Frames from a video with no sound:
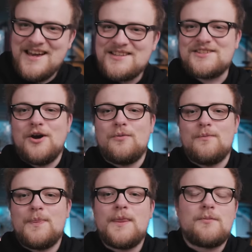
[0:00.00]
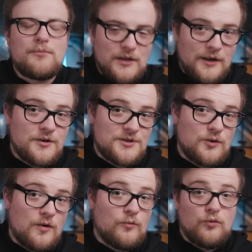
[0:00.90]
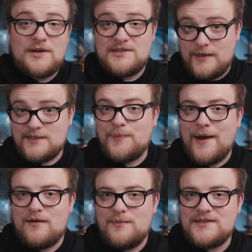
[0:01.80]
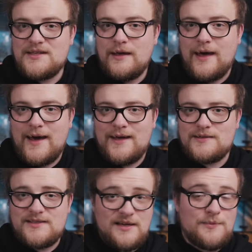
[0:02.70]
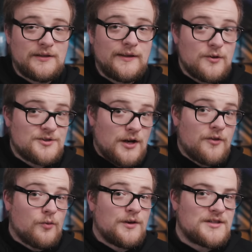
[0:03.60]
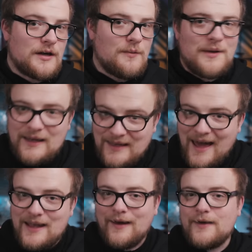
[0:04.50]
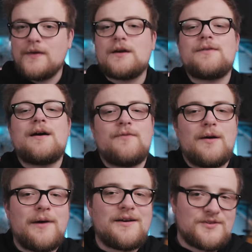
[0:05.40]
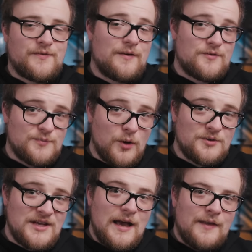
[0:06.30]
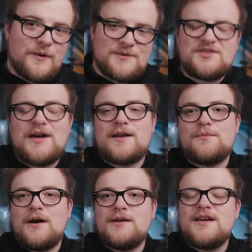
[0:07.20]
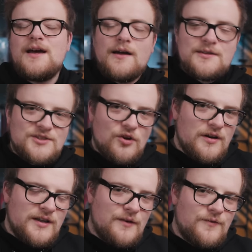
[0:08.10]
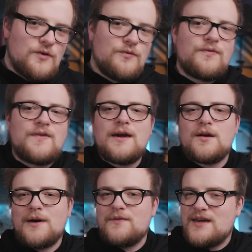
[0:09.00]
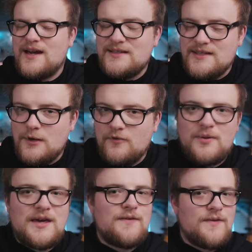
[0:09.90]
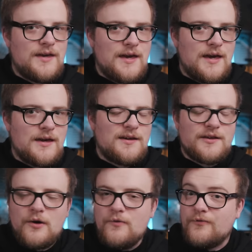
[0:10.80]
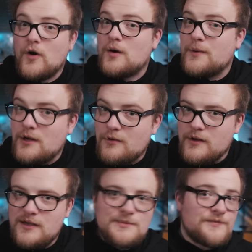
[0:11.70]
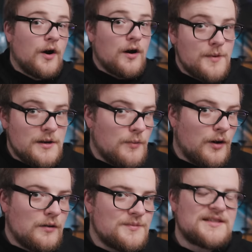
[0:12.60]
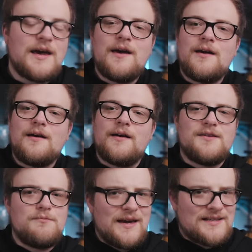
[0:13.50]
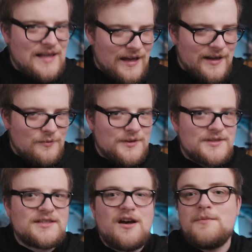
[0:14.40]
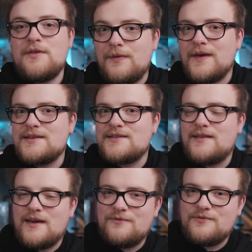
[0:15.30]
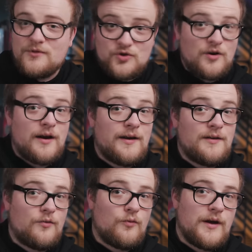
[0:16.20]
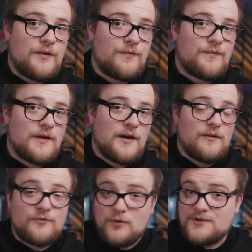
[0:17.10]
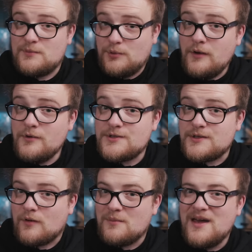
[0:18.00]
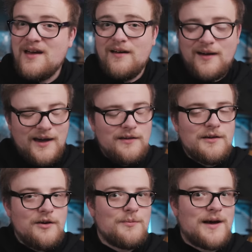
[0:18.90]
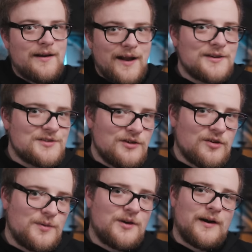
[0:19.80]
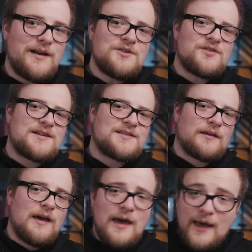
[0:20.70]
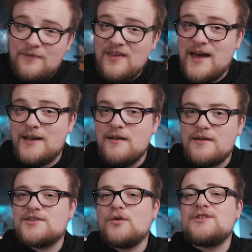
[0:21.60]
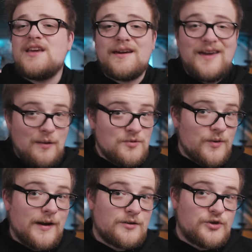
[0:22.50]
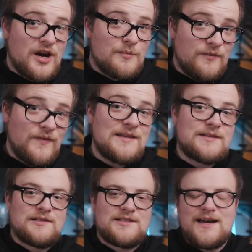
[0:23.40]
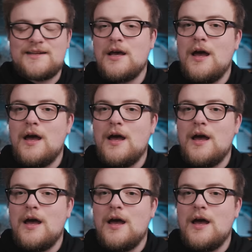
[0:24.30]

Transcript: so, Plunderstorm was an experiment, and seemingly there's another one to come. And again, I think of that Vampire Survivors mode that was data mined, and certainly if you think about the idea of PvE, you know, farming creeps, farming mobs, and you mix that in with some of the things that they've tried with, uh, of course, the Plunderstorm, I don't know, man, it actually could be quite interesting. And then, Associate Game Director Jeremy Feasel said,